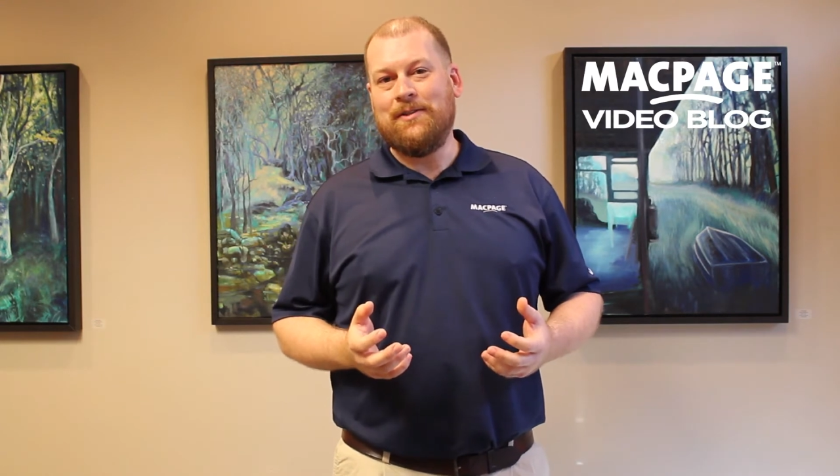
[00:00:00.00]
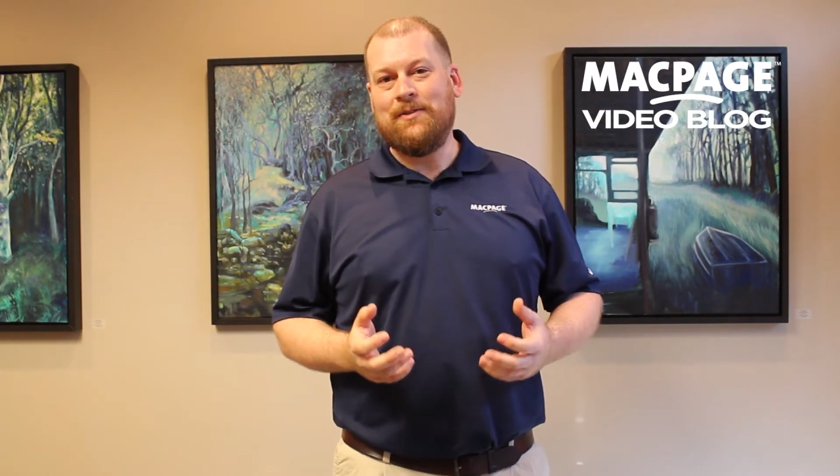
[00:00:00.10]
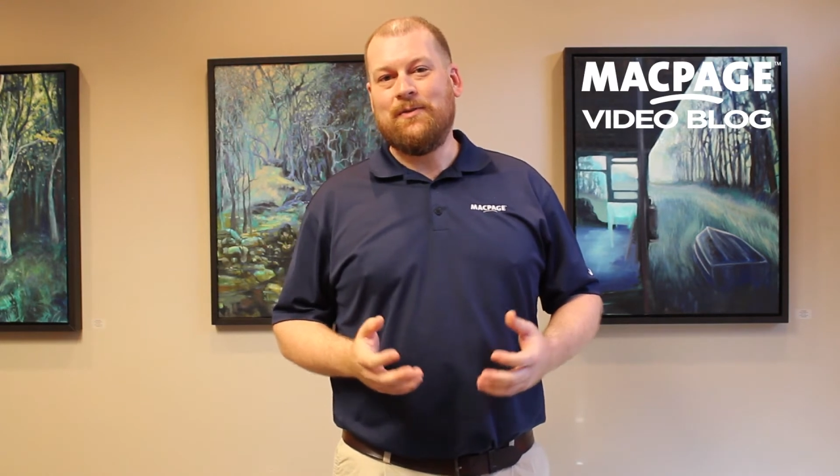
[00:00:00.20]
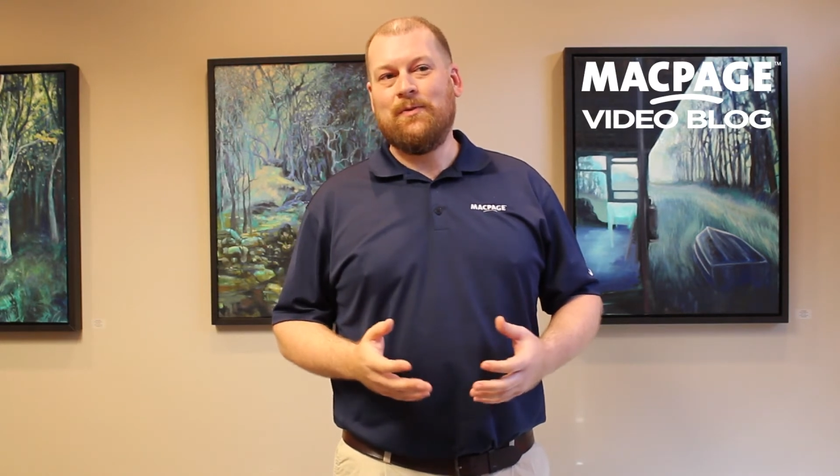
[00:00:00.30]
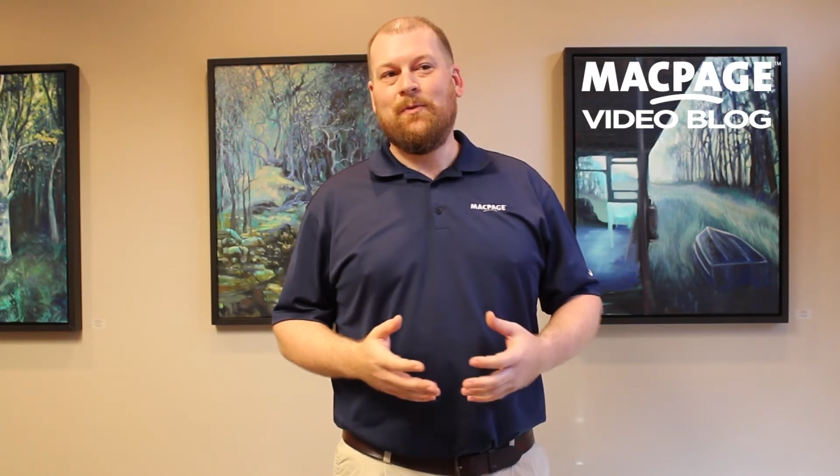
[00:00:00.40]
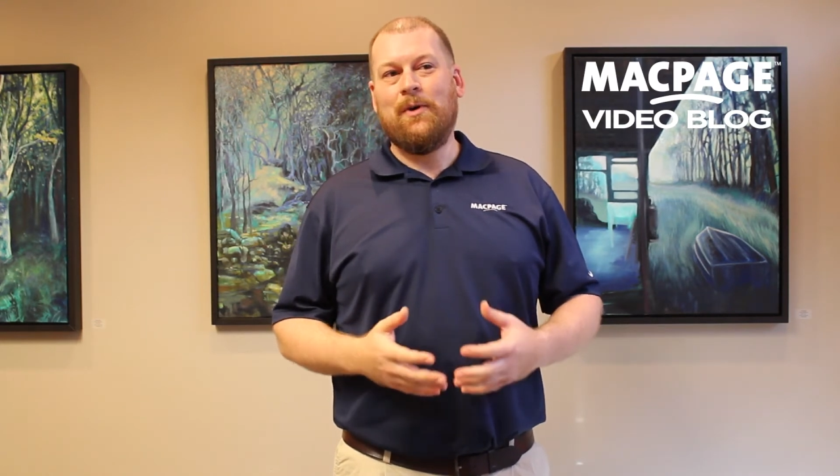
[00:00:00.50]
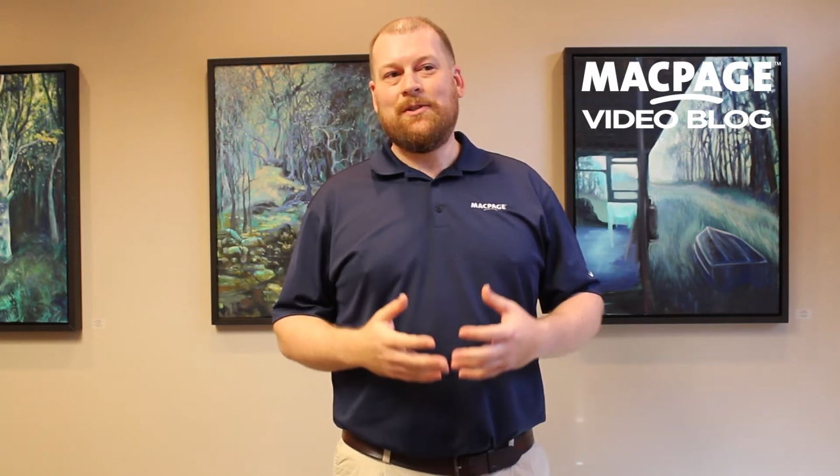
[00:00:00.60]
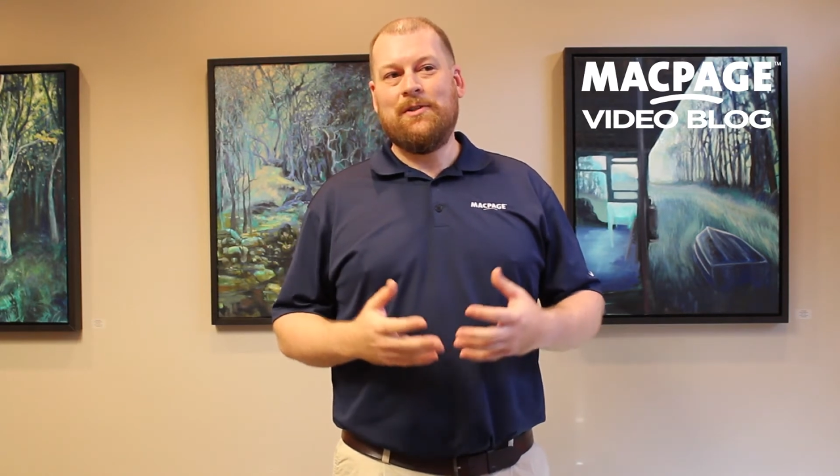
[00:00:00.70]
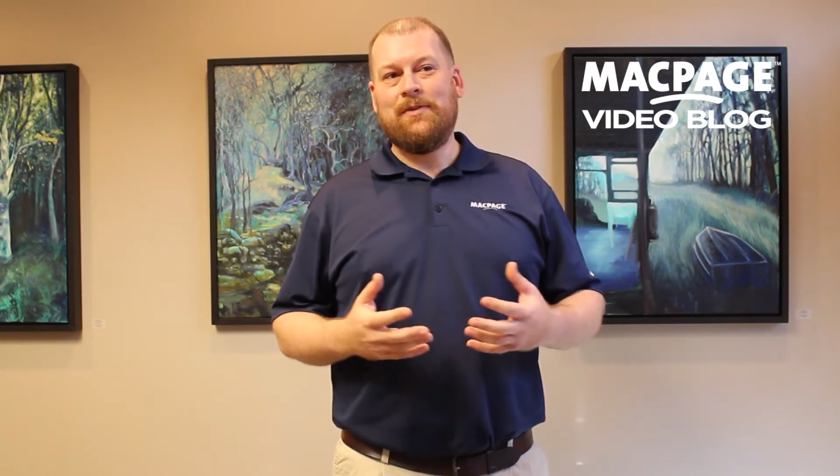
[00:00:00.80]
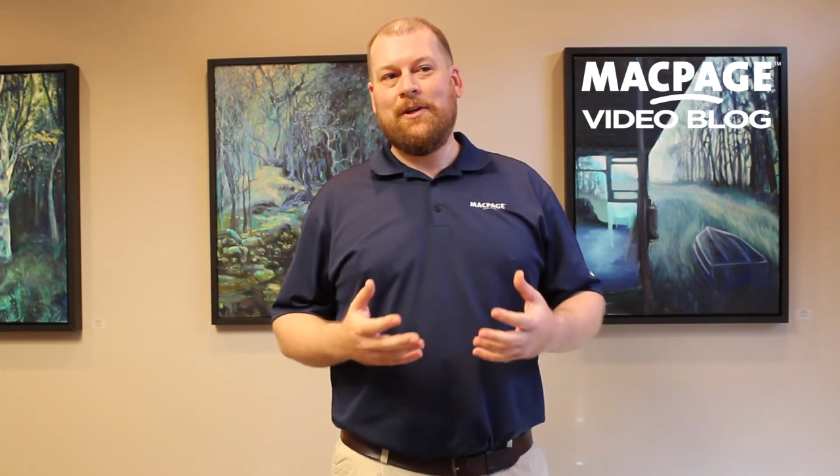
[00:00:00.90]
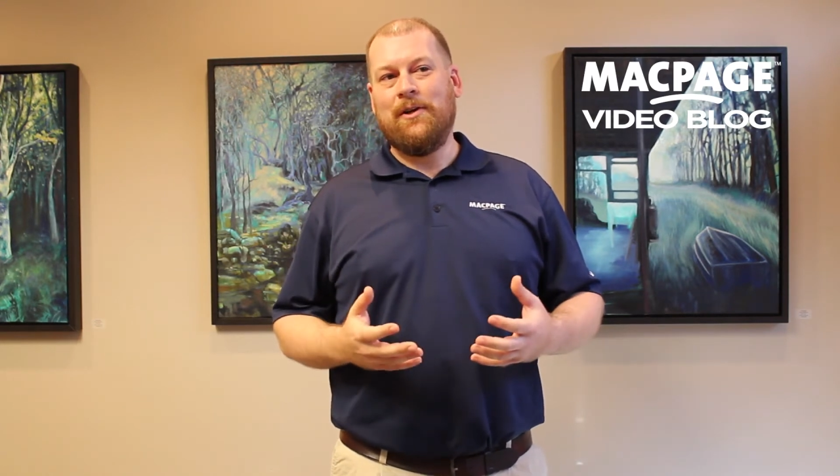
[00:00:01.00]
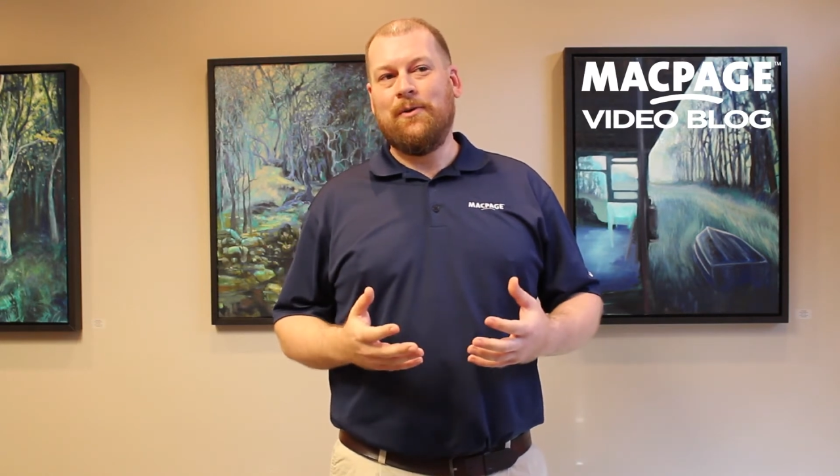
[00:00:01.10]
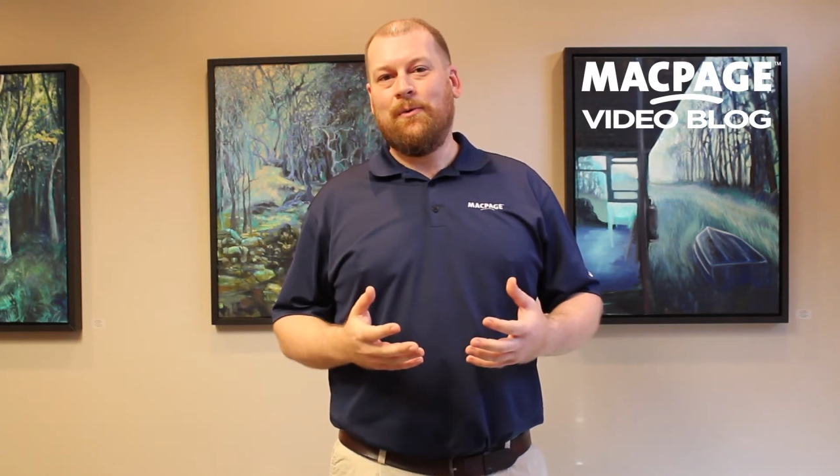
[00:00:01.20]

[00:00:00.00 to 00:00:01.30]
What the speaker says: is once you've done all the